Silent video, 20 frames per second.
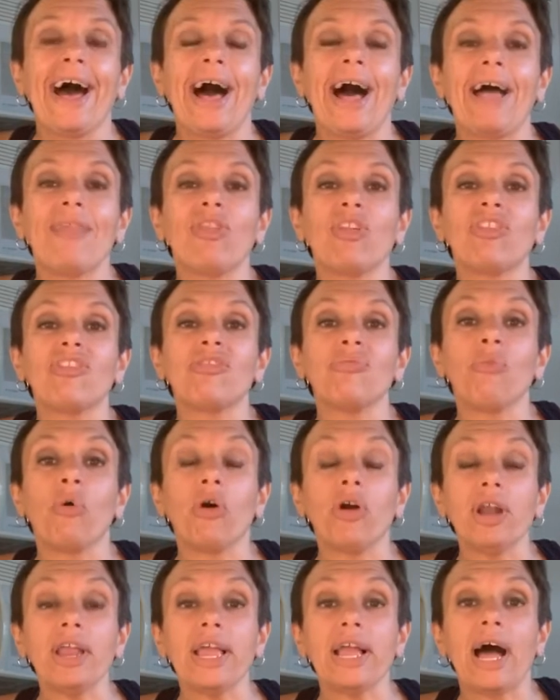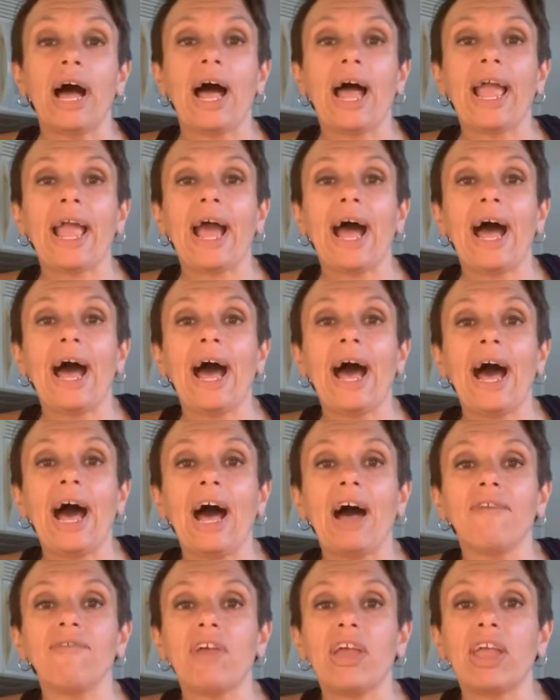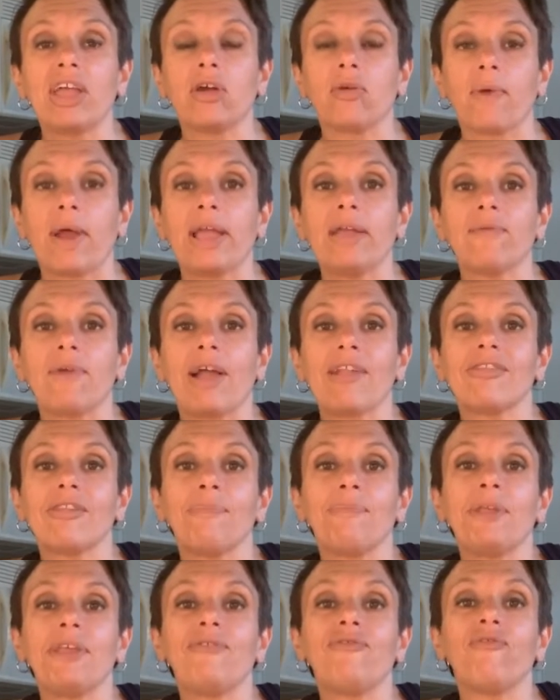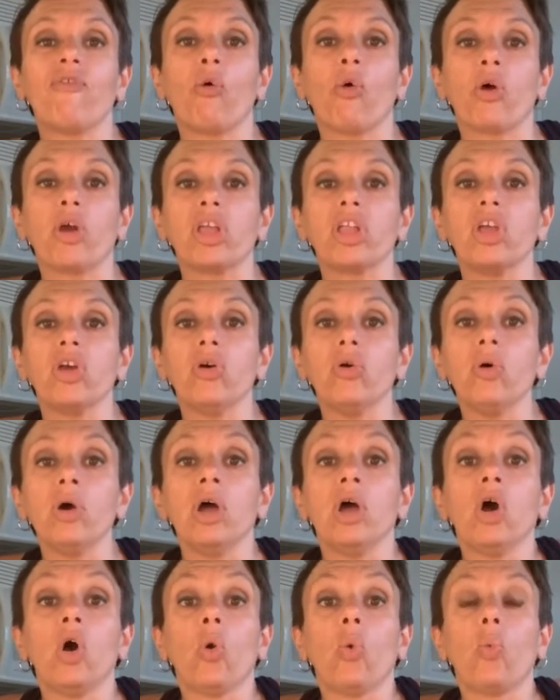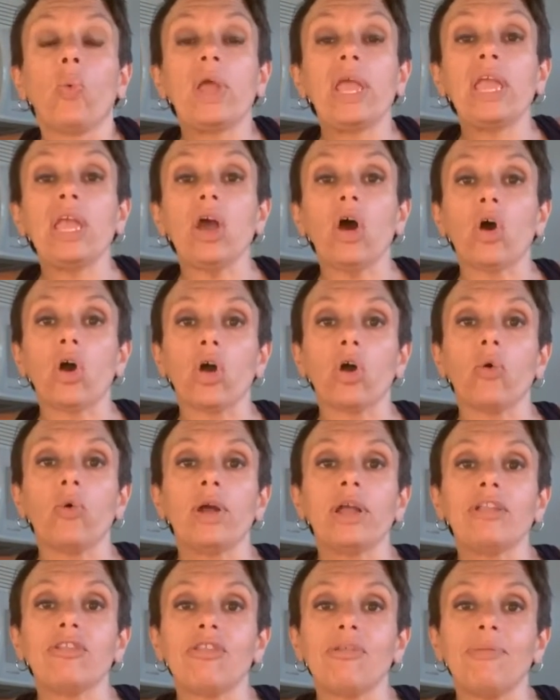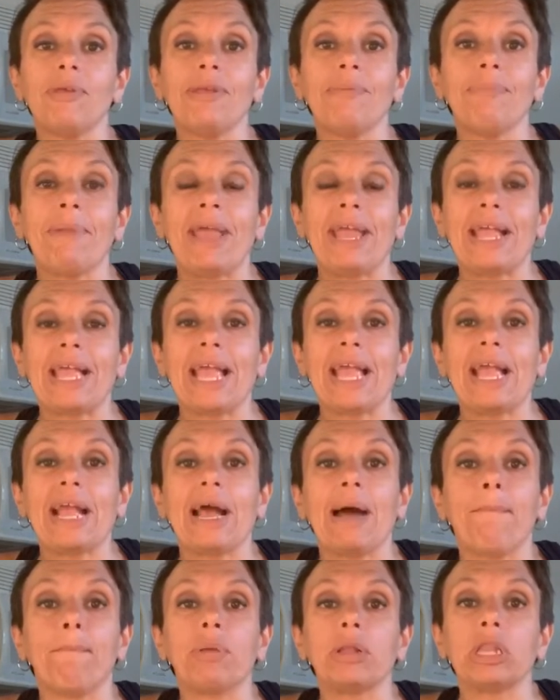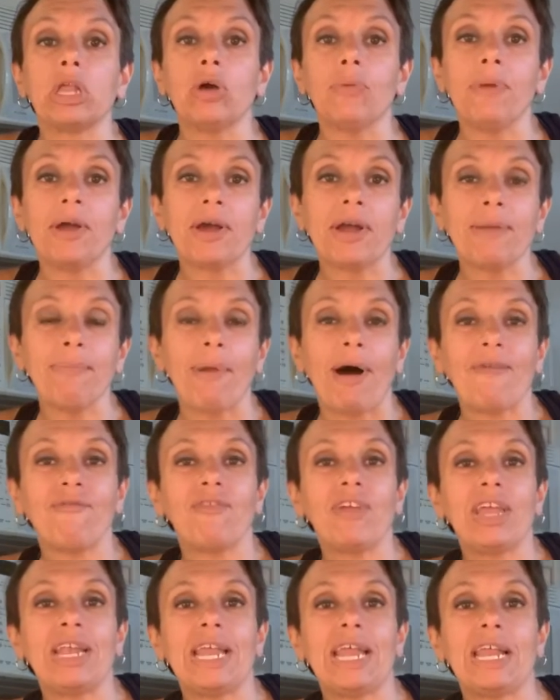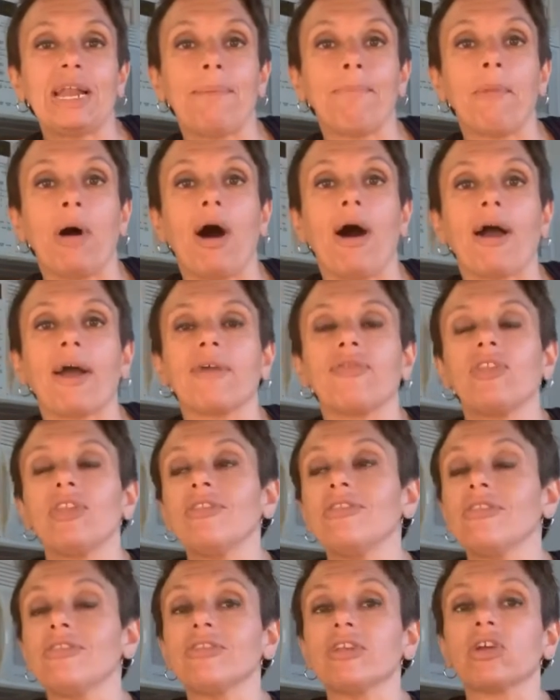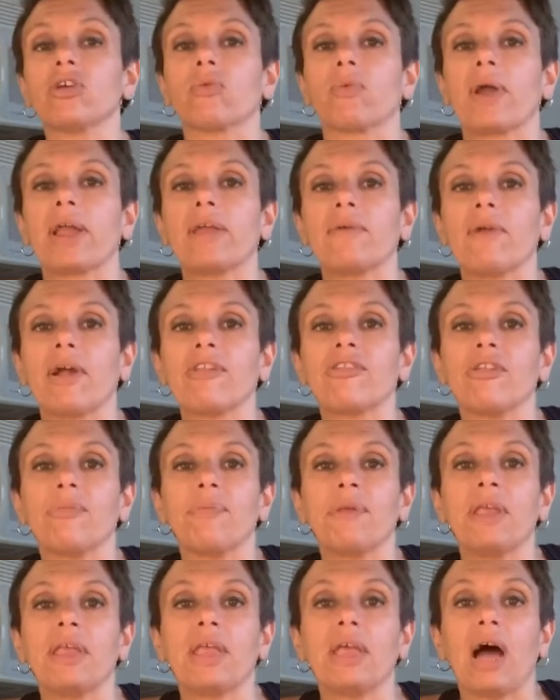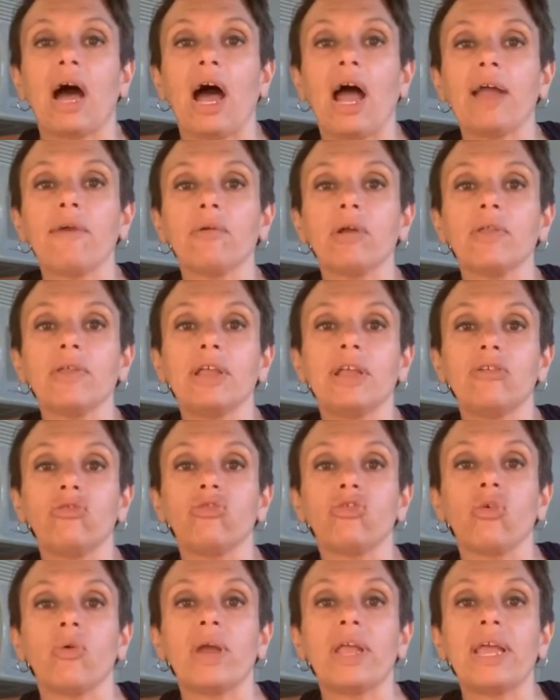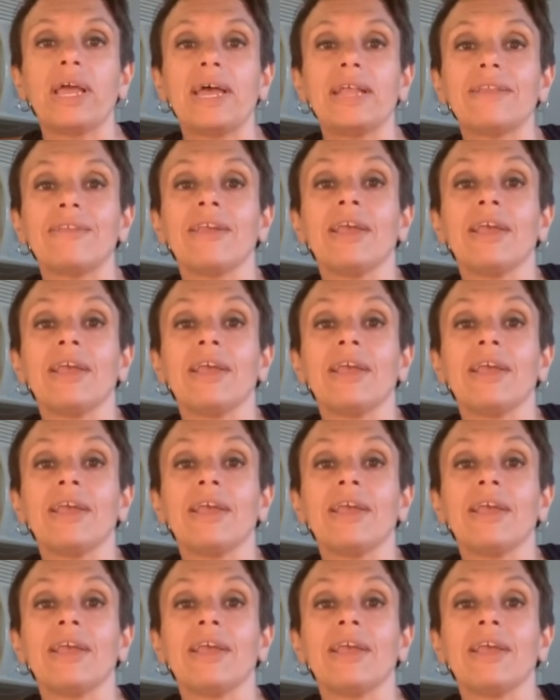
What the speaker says: This morning, I have a great recipe for you. We are going to be making blueberry muffin in a mug. This is a great recipe. I really enjoy it.